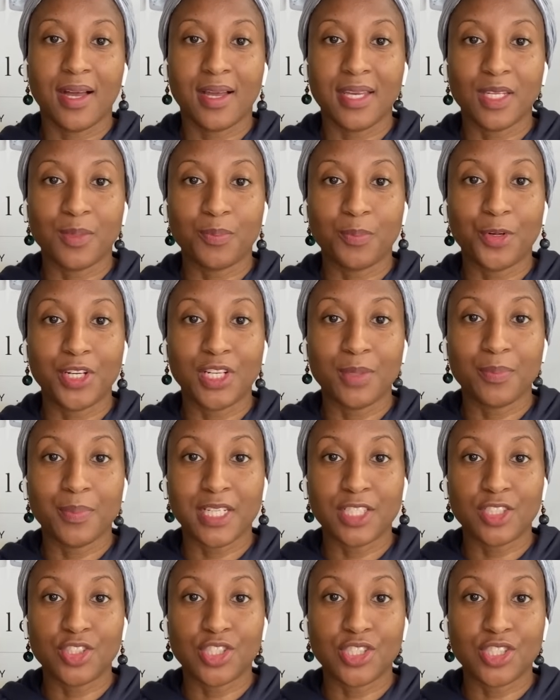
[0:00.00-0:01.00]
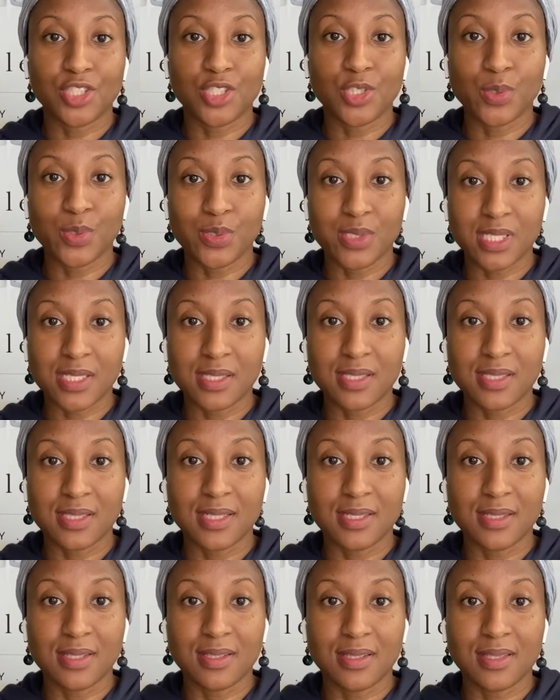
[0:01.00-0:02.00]
It pretty much uses
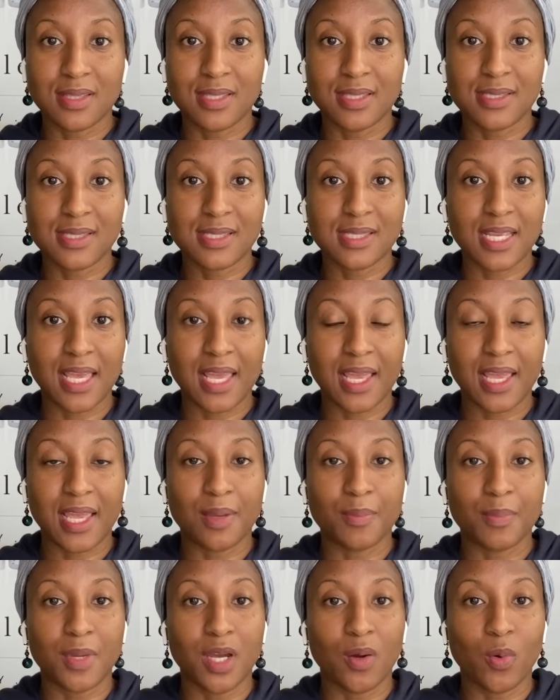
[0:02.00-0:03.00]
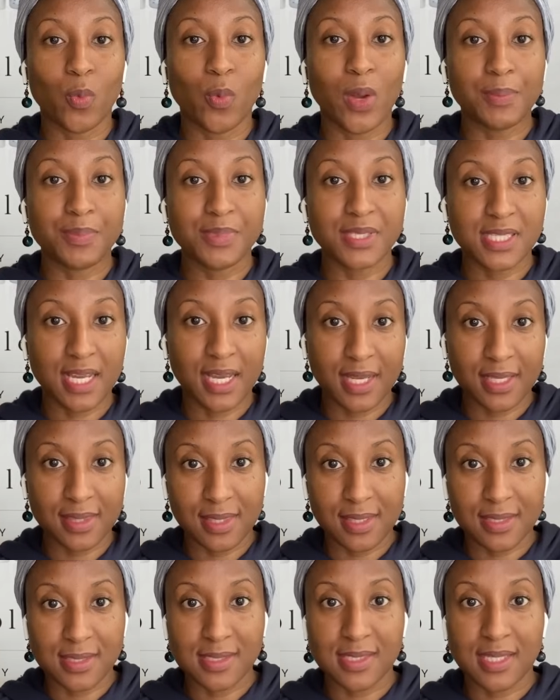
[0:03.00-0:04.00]
the same
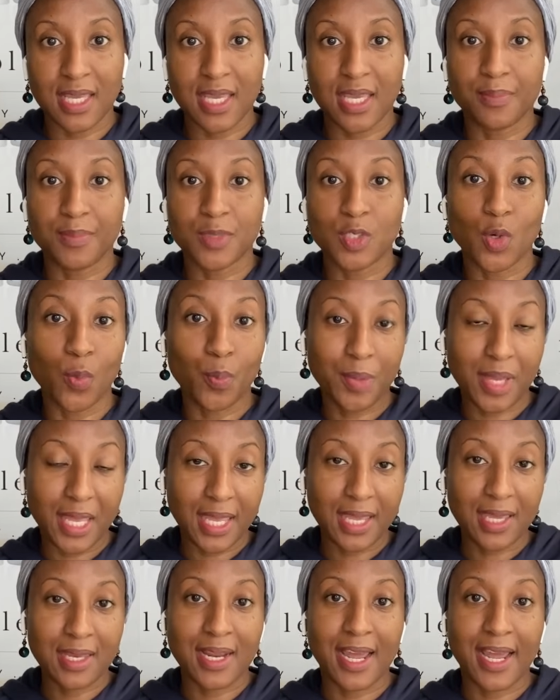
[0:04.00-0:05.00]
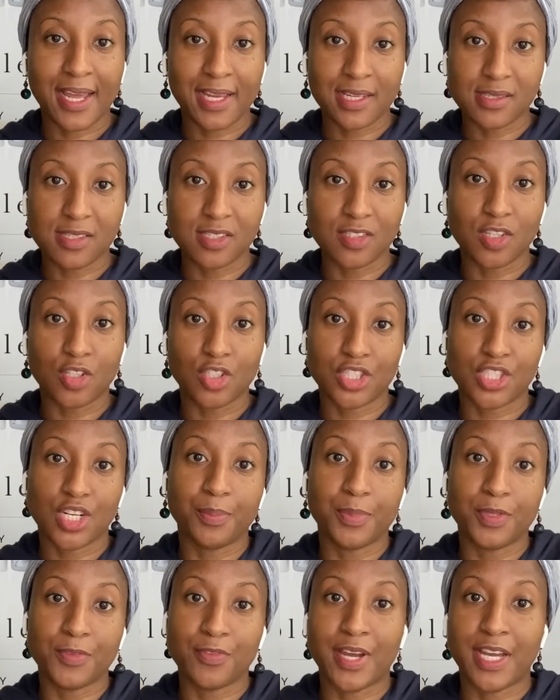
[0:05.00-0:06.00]
website, the same domain as your
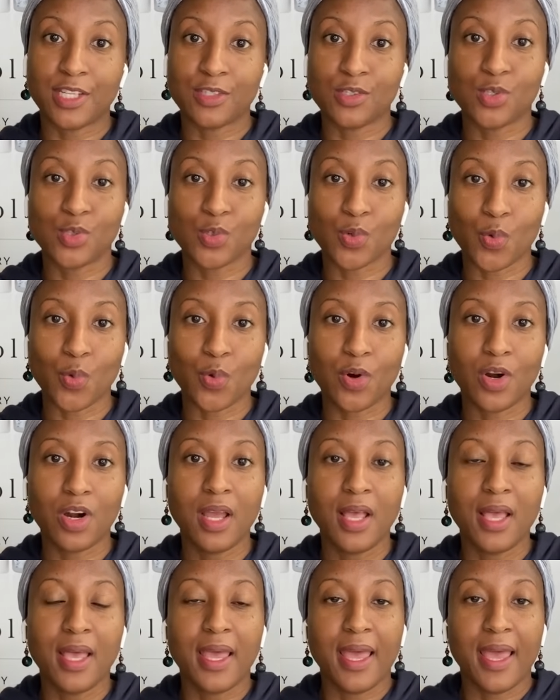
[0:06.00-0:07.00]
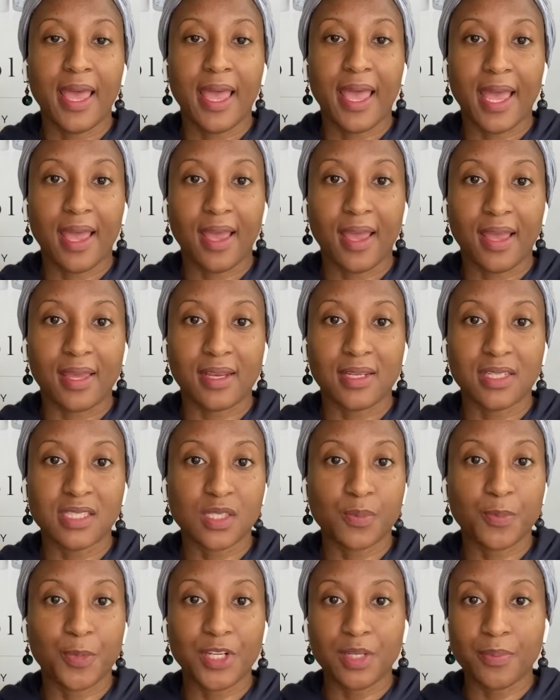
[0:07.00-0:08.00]
Shopify store. And
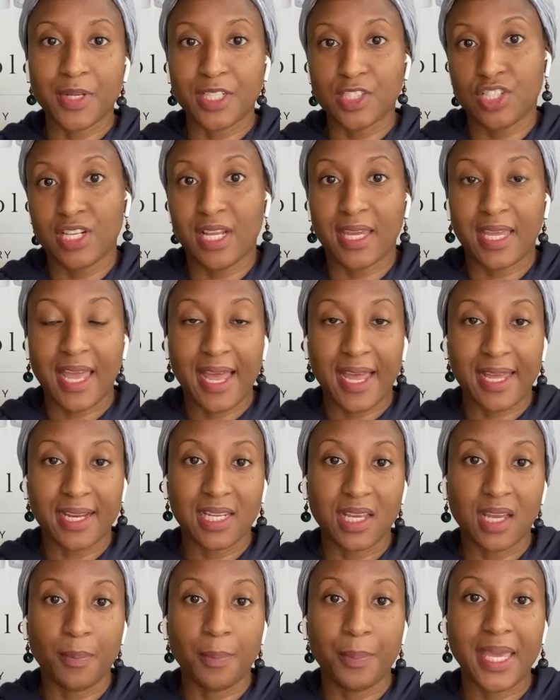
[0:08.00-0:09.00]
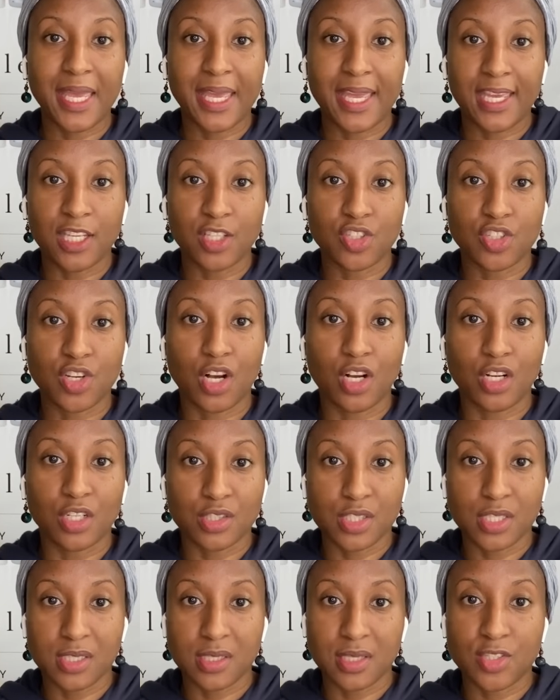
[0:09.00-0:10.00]
it's pretty much like adding a page
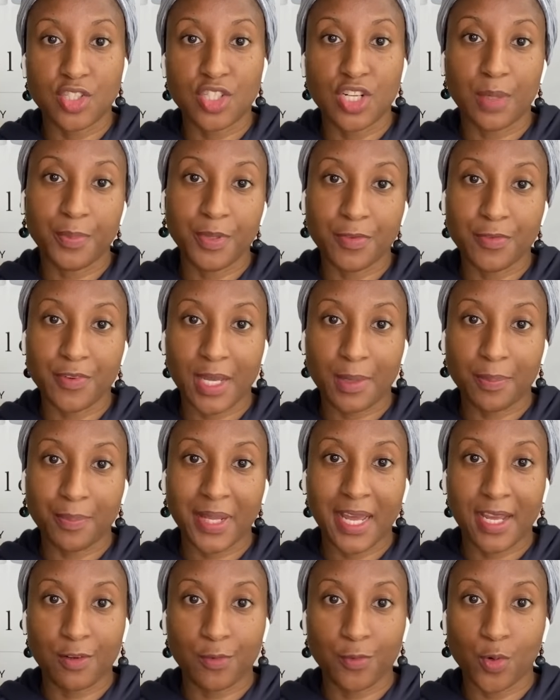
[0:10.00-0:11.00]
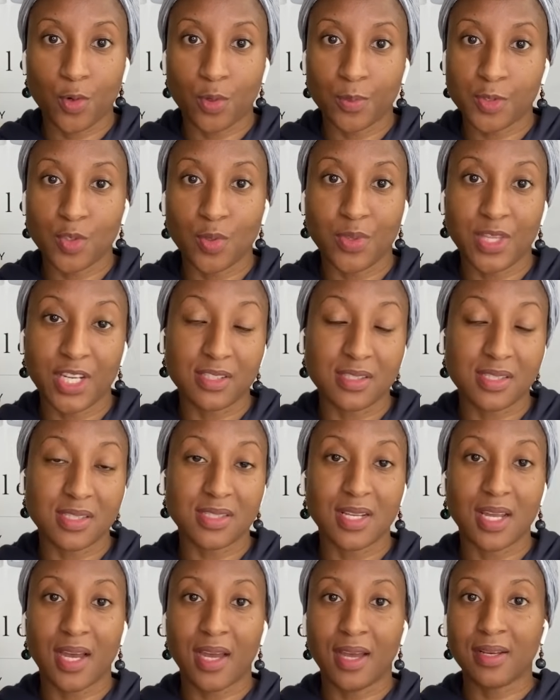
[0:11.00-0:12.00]
onto the Shopify platform. So there's
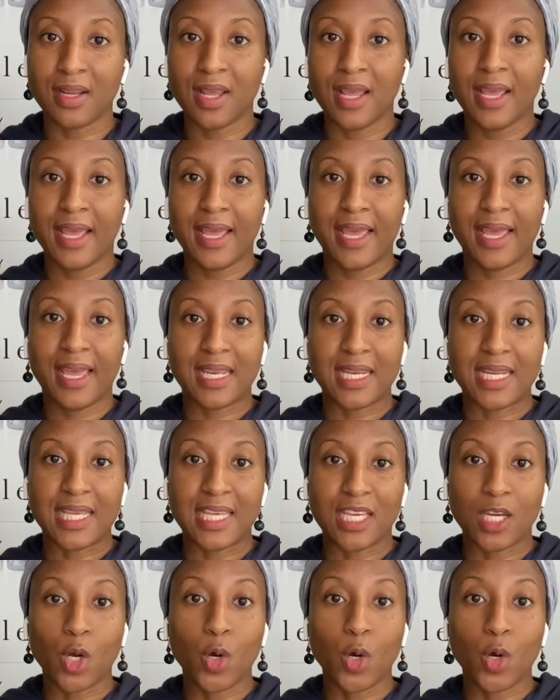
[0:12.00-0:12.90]
not any